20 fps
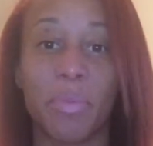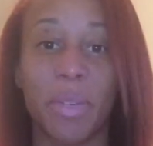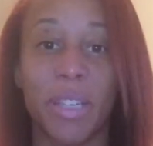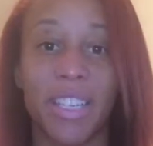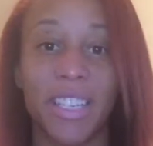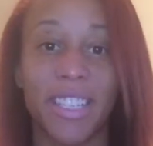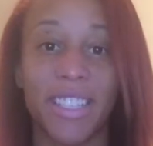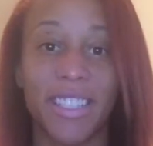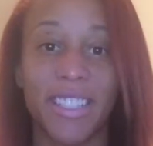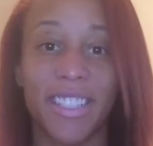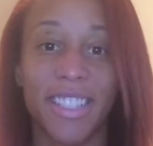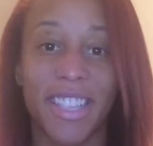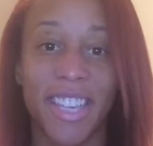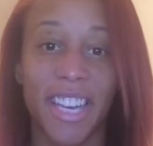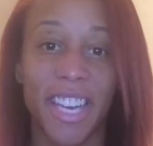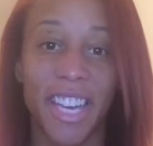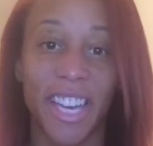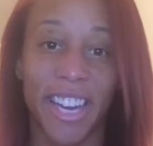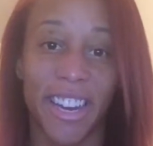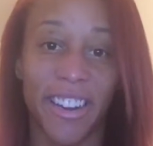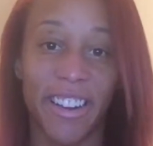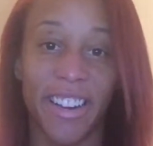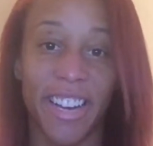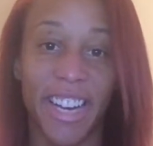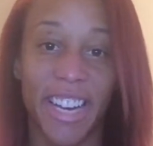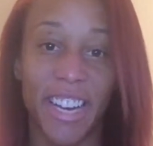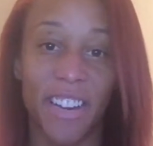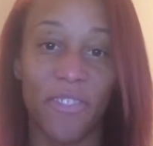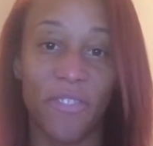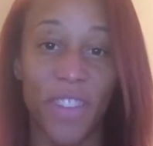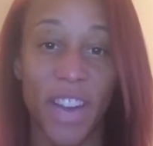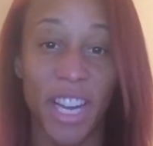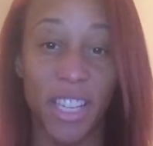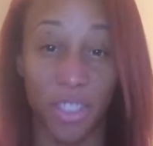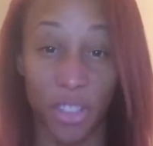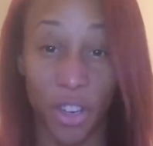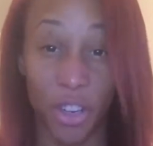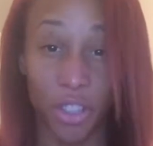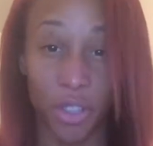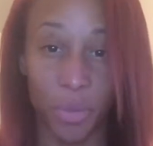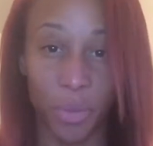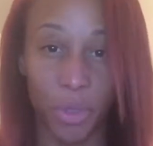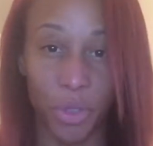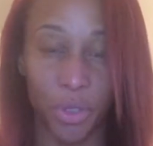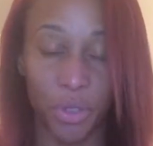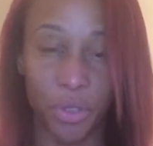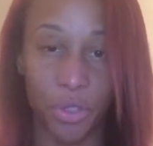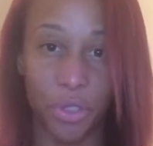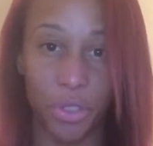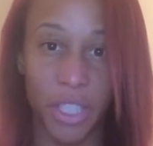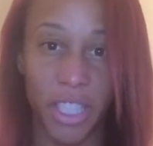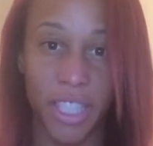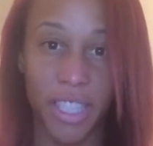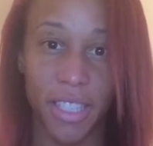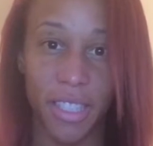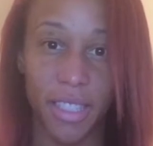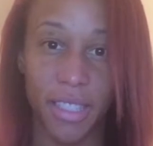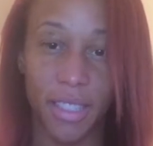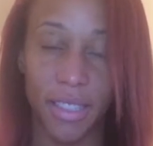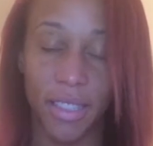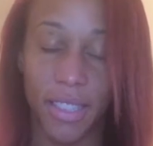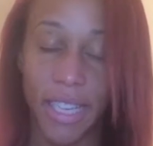because they carry fat-soluble nutrients,